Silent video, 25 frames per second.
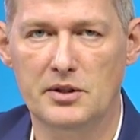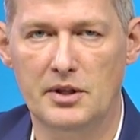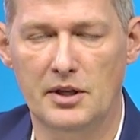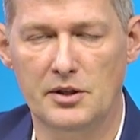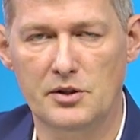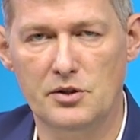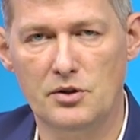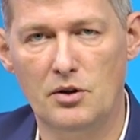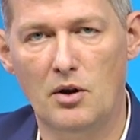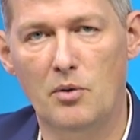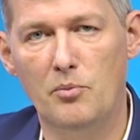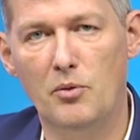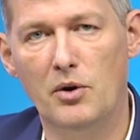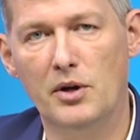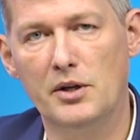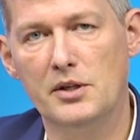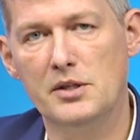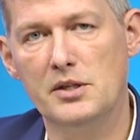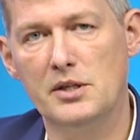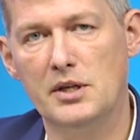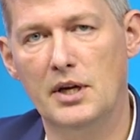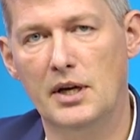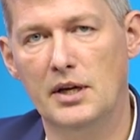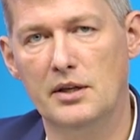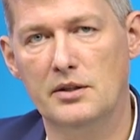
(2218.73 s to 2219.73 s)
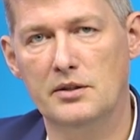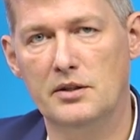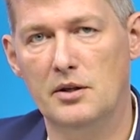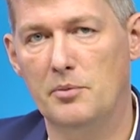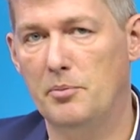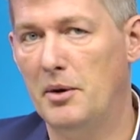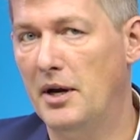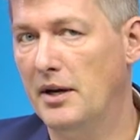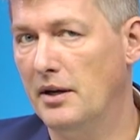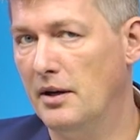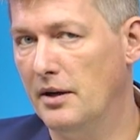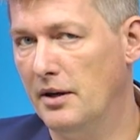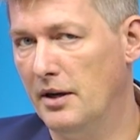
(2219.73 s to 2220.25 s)
that someone changed a
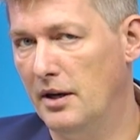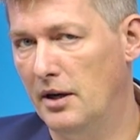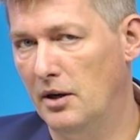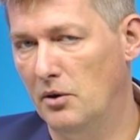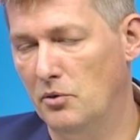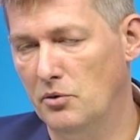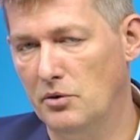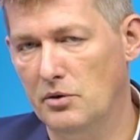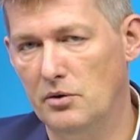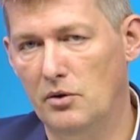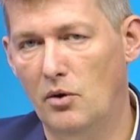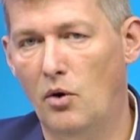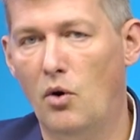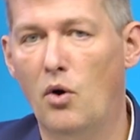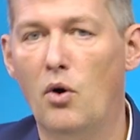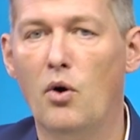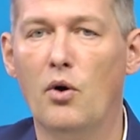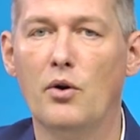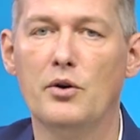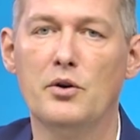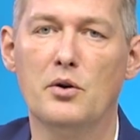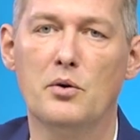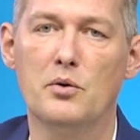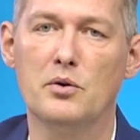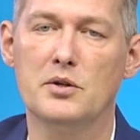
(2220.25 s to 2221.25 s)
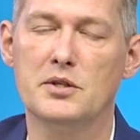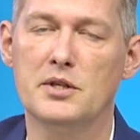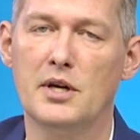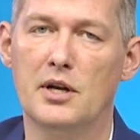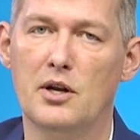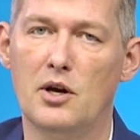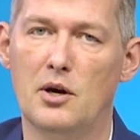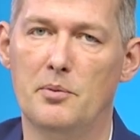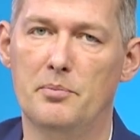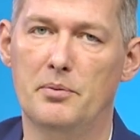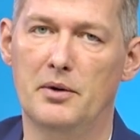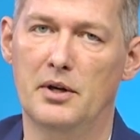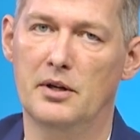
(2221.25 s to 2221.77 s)
bank account, or you could set
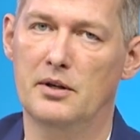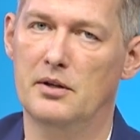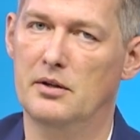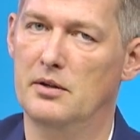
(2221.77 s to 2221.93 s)
up an